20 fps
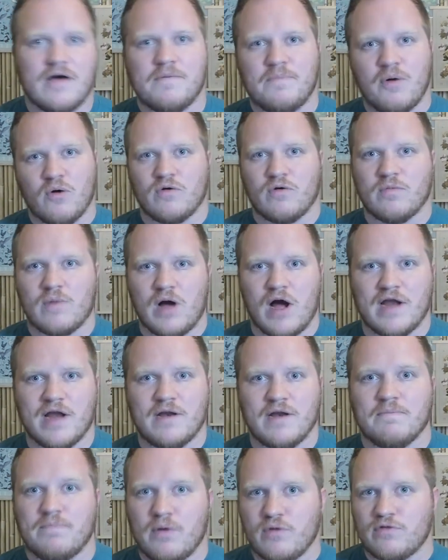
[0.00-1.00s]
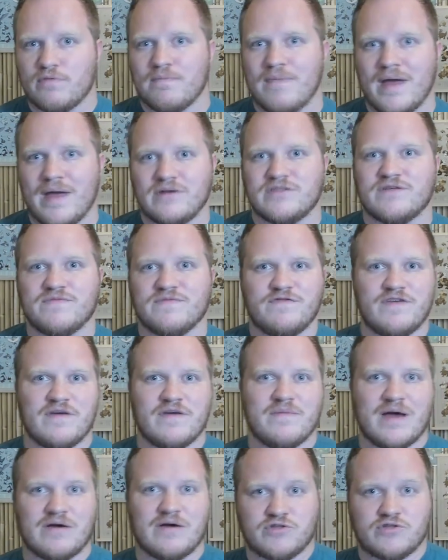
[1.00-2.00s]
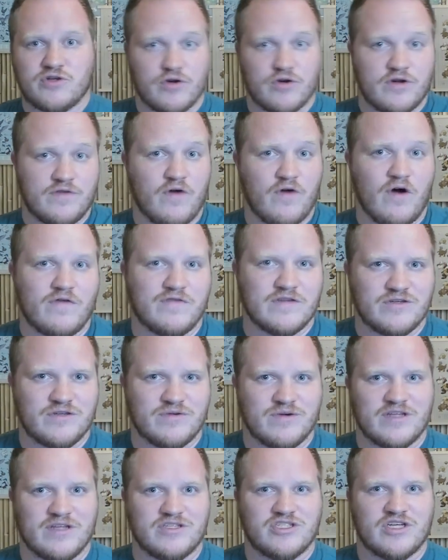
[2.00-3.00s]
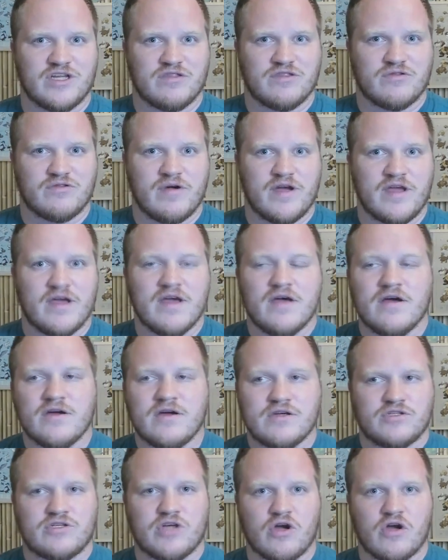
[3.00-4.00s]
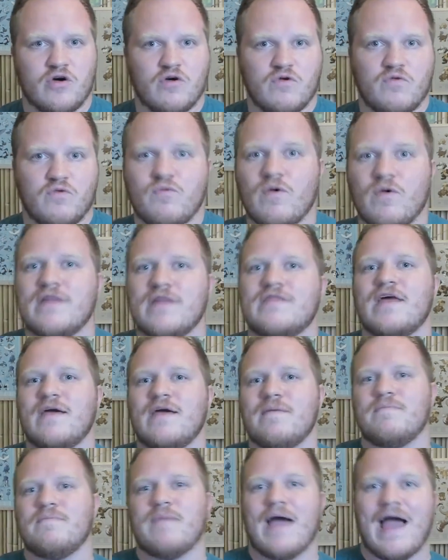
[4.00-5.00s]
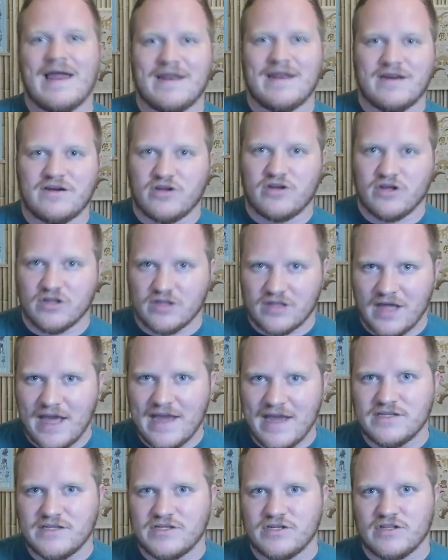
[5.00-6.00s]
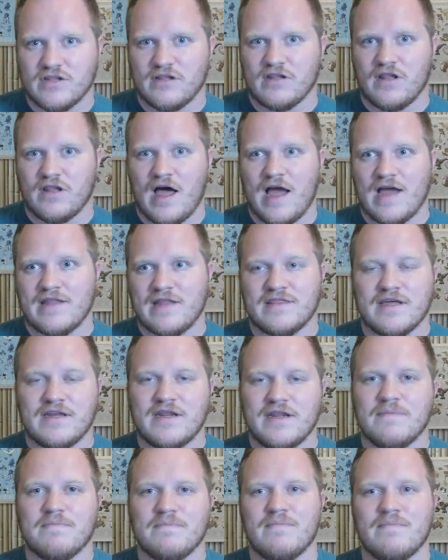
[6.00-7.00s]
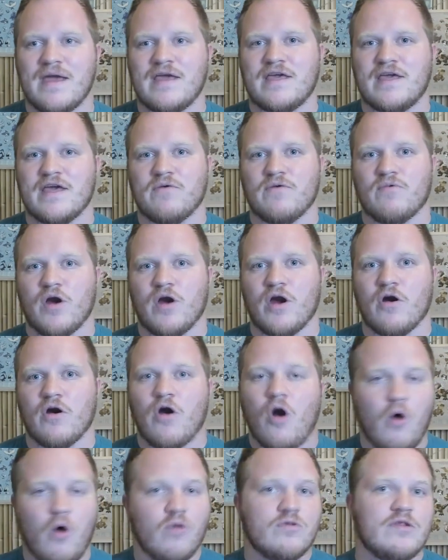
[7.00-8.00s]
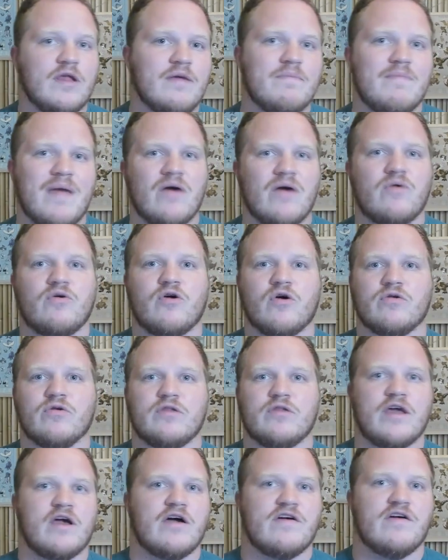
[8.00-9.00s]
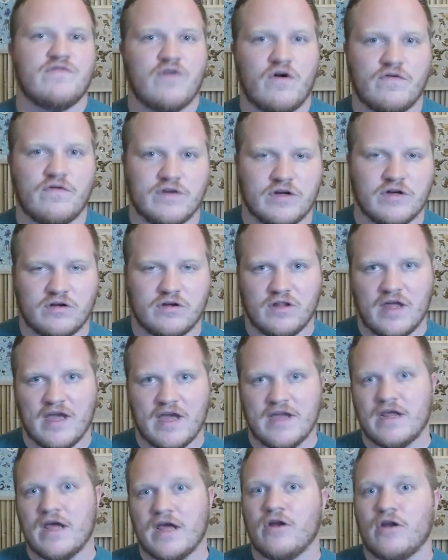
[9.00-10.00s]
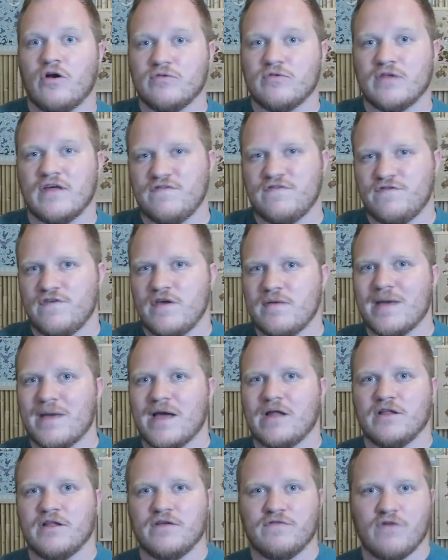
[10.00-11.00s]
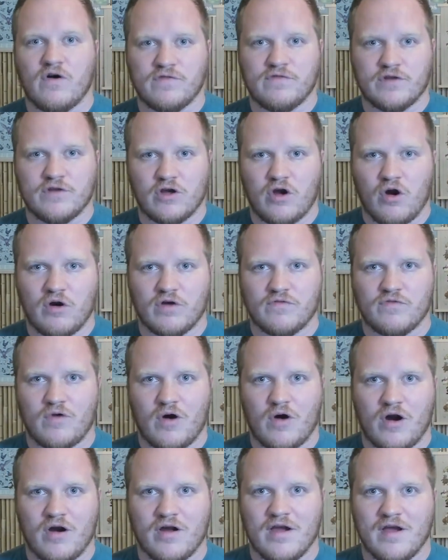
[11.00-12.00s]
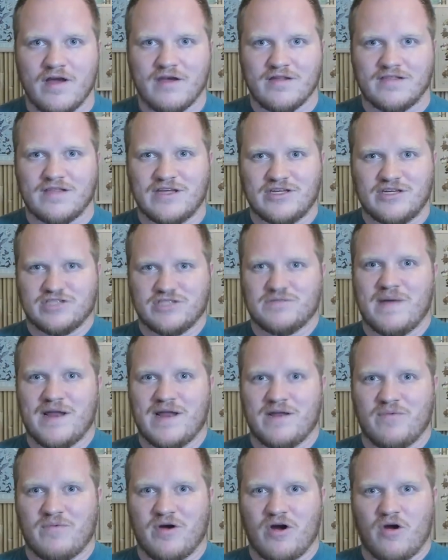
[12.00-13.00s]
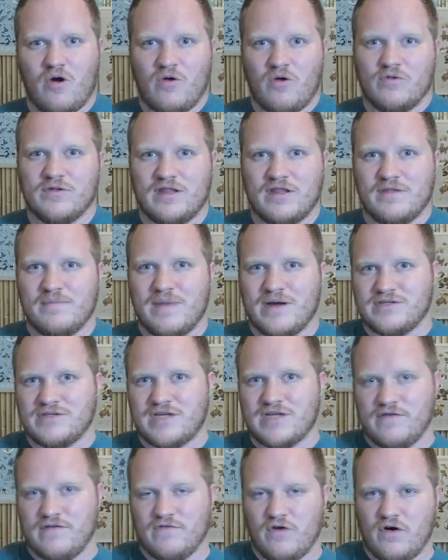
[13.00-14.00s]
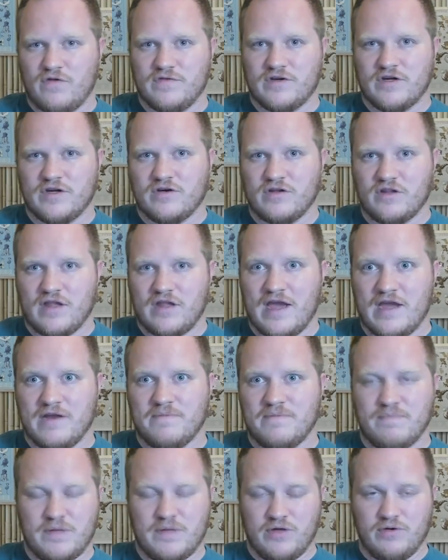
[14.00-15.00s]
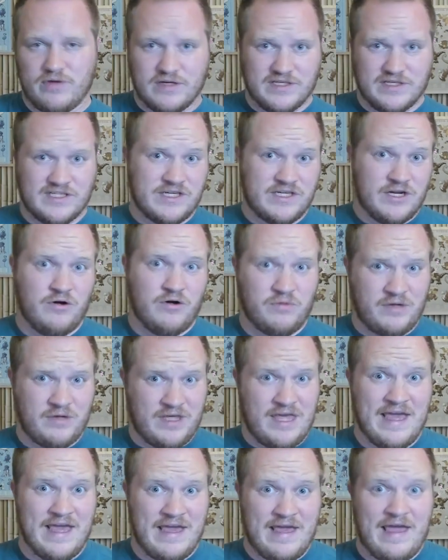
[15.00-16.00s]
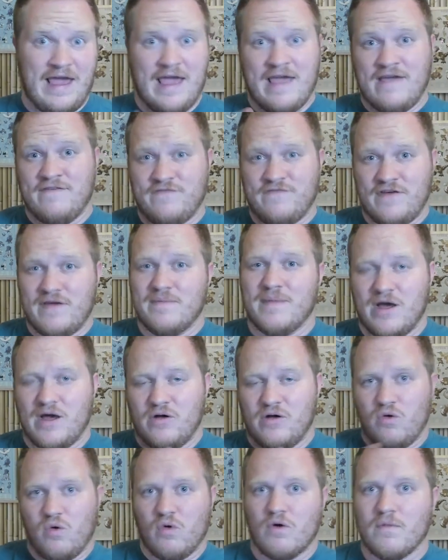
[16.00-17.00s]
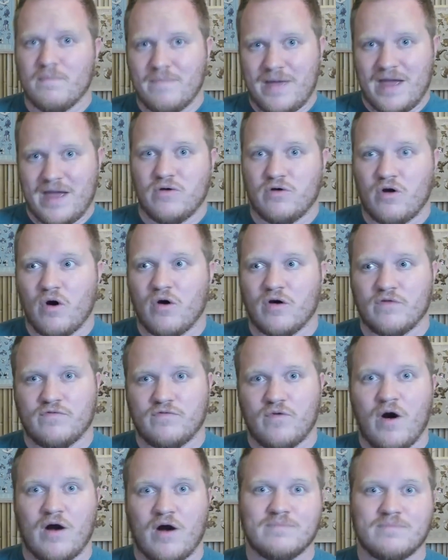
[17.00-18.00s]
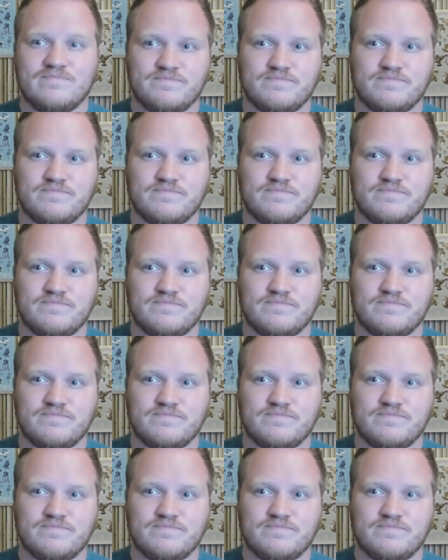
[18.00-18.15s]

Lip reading: Pokemon, both males and females could evolve into it in Gen 3. So when they added Gallade to the line, they didn't make it where only male Kirlia evolve into Gallade and only female evolve into Gardevoir. They just made it where only the males can evolve into Gallade, but you can still get a female or male Gardevoir.